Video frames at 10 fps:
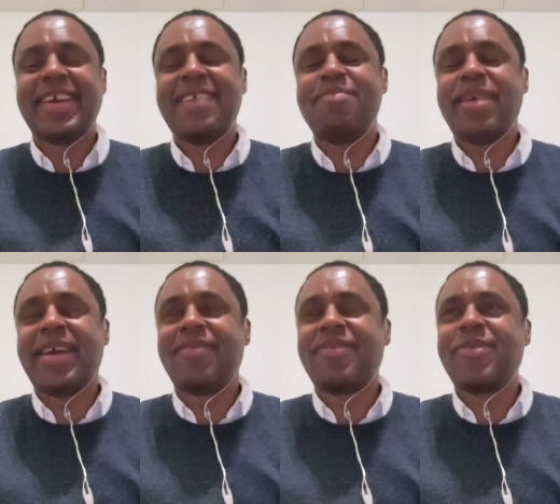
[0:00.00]
in
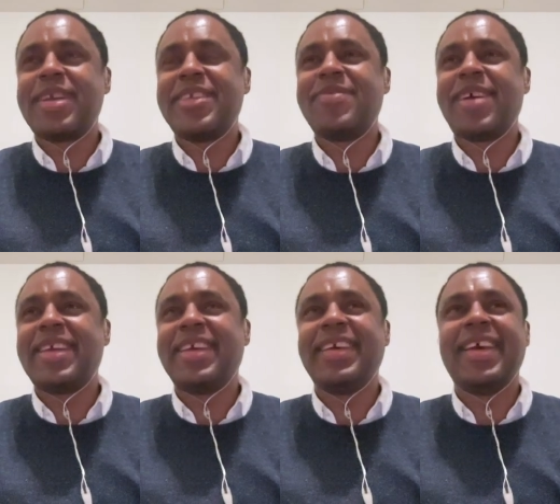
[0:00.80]
May of
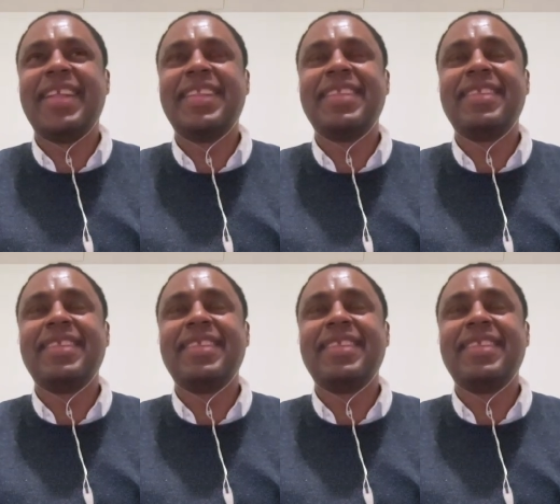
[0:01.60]
2020, and